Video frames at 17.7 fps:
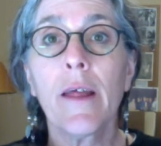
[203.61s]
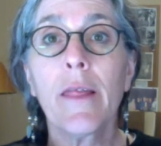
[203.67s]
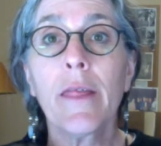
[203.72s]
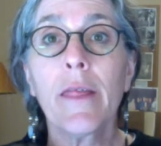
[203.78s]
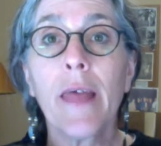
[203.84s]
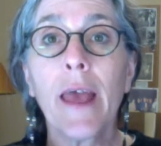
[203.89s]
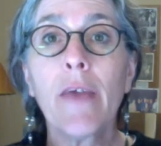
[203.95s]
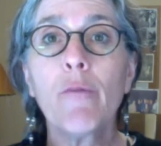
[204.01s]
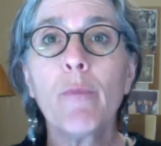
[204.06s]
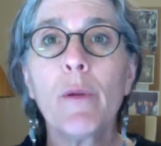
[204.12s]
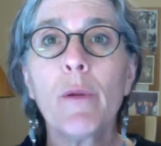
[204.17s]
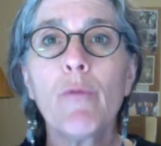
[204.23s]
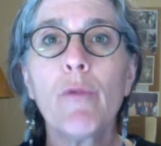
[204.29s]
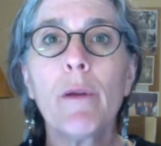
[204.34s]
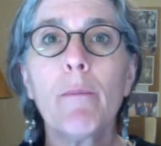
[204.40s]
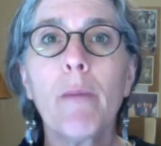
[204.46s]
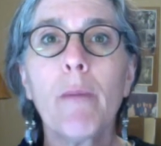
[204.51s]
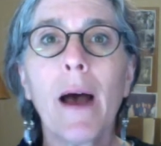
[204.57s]
They've been
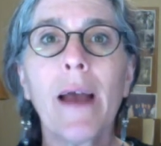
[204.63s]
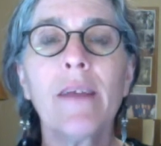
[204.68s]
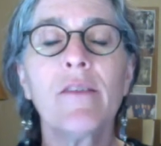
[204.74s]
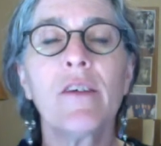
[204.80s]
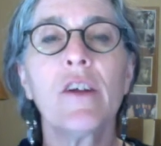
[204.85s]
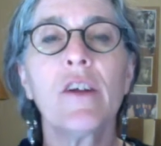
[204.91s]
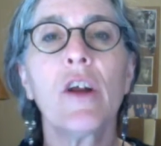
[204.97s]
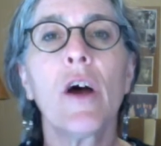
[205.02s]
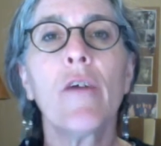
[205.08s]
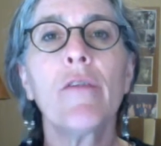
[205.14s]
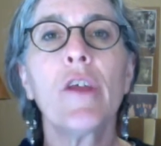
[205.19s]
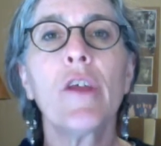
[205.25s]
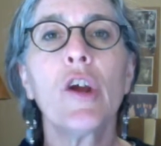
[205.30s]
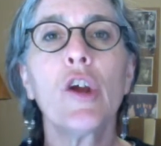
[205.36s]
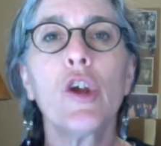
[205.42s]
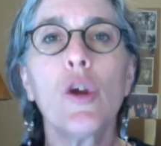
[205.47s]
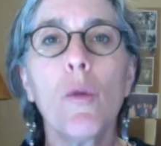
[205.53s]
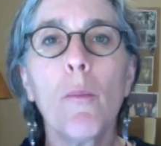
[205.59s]
reminded of their
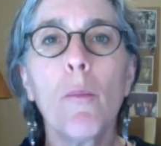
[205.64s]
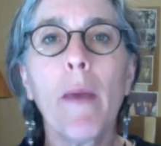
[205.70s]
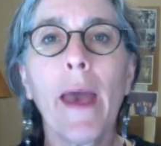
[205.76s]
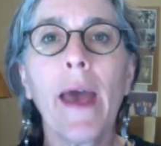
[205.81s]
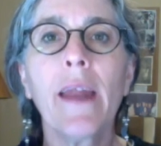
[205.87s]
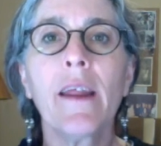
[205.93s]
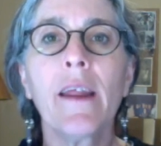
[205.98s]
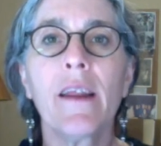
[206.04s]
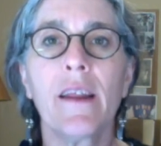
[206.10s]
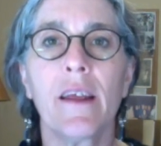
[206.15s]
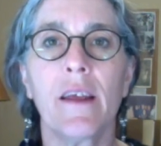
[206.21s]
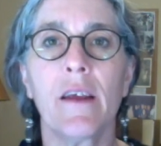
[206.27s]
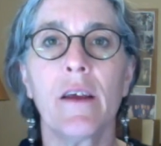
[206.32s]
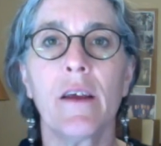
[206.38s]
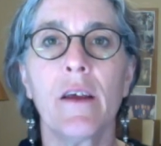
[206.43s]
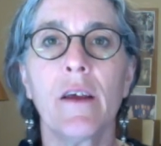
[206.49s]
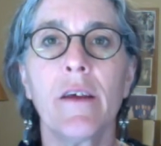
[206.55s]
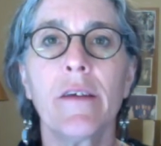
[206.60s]
humanity,
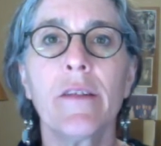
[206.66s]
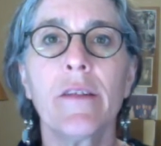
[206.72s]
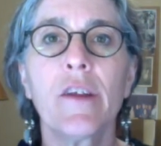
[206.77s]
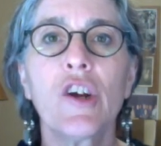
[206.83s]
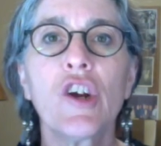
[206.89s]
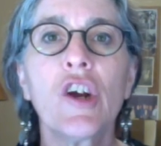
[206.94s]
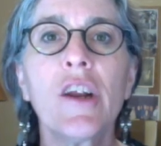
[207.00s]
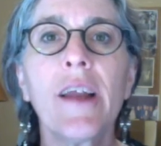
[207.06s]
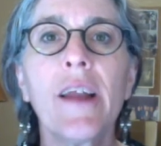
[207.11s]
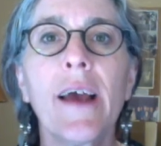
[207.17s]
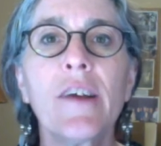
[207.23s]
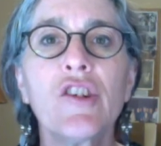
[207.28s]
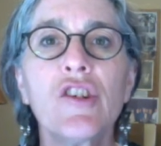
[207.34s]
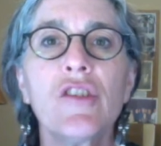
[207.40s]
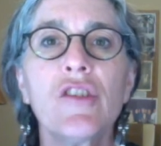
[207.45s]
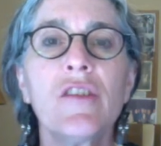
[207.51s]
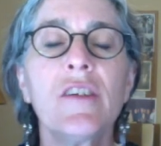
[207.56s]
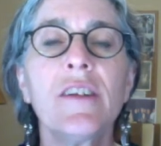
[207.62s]
their
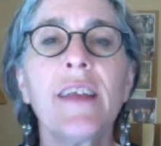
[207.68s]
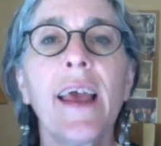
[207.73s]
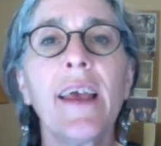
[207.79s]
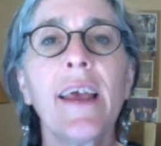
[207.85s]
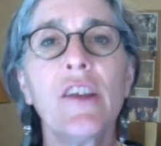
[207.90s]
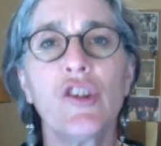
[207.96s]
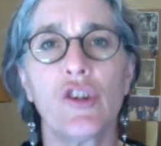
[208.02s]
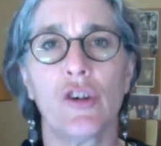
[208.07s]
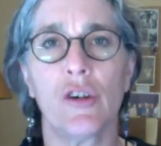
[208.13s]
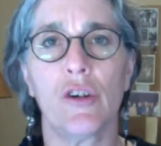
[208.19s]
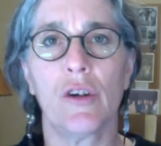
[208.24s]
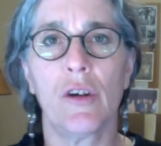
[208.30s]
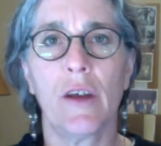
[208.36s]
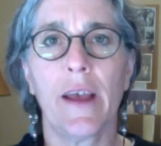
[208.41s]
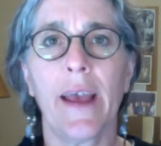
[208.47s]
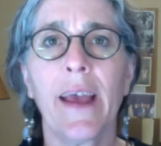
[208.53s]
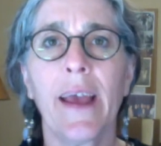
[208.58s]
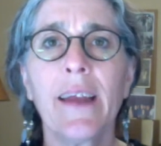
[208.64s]
connection to nature
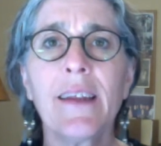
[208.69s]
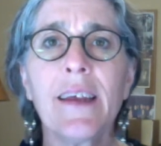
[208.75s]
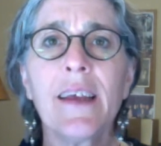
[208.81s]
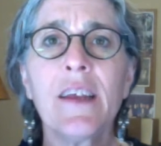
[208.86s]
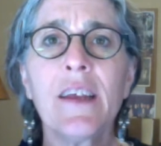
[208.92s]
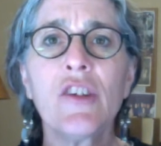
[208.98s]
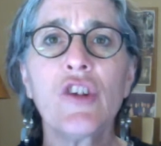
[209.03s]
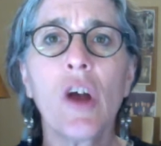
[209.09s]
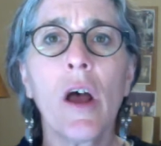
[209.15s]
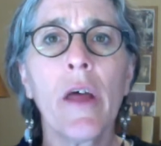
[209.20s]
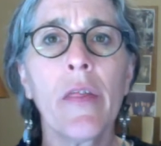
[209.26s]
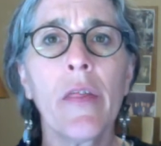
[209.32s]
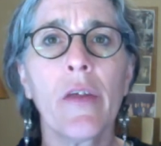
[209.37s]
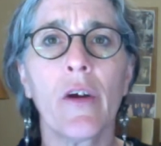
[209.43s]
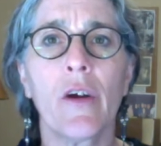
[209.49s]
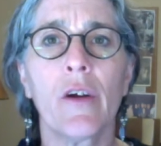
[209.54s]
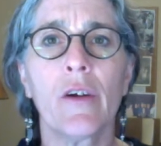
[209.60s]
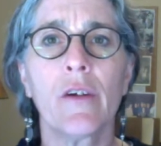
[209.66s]
and each
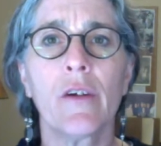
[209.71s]
other.